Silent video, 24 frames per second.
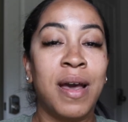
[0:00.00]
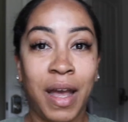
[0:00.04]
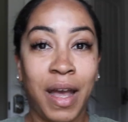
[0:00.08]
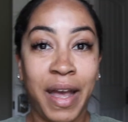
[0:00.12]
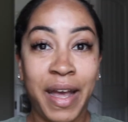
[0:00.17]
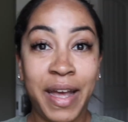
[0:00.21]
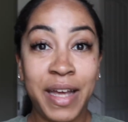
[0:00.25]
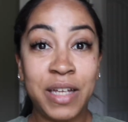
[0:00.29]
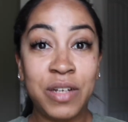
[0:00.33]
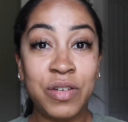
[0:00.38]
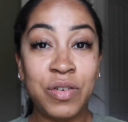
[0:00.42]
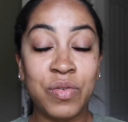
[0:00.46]

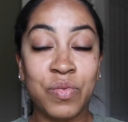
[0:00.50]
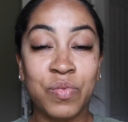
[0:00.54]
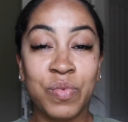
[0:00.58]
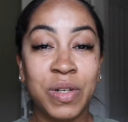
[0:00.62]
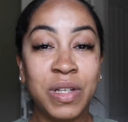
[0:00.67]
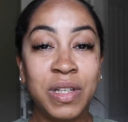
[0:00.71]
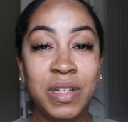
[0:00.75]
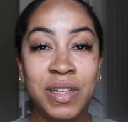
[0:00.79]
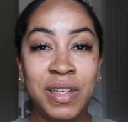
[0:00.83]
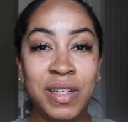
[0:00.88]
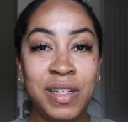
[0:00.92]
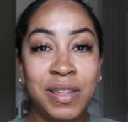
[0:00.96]
And
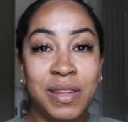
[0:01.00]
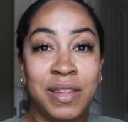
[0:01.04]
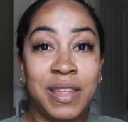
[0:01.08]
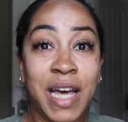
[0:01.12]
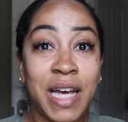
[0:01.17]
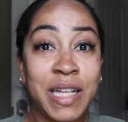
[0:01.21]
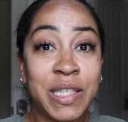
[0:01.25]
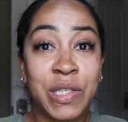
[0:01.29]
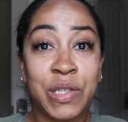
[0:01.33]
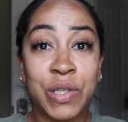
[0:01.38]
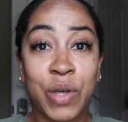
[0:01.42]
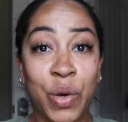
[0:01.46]
really,
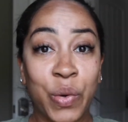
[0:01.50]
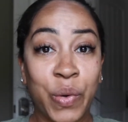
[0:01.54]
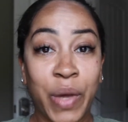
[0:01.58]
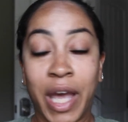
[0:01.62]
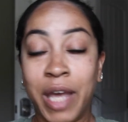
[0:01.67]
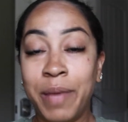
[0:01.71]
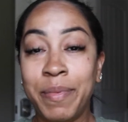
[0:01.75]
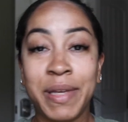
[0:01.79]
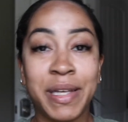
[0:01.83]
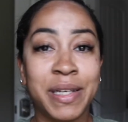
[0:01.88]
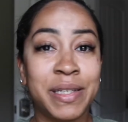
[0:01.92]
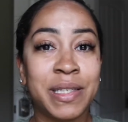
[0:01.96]
that's
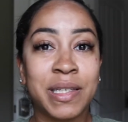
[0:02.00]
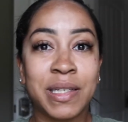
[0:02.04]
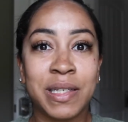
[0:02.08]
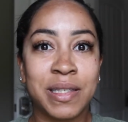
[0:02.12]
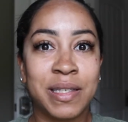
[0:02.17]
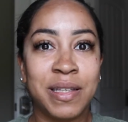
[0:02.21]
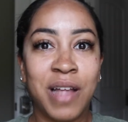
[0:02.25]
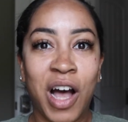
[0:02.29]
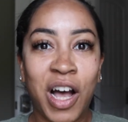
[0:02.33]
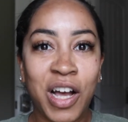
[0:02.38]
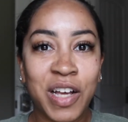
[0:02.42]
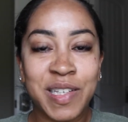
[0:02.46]
okay because it's
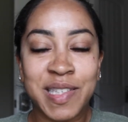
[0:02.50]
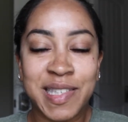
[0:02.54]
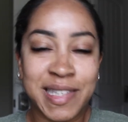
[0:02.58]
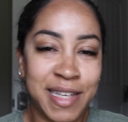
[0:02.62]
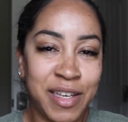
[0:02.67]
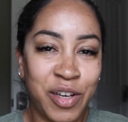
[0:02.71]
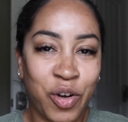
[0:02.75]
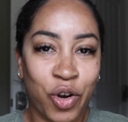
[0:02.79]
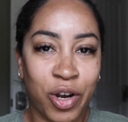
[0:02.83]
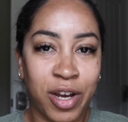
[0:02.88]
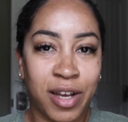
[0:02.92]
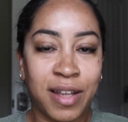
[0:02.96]
not a
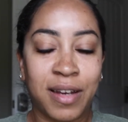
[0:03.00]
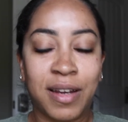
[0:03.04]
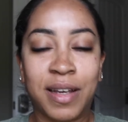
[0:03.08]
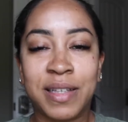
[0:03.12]
secret.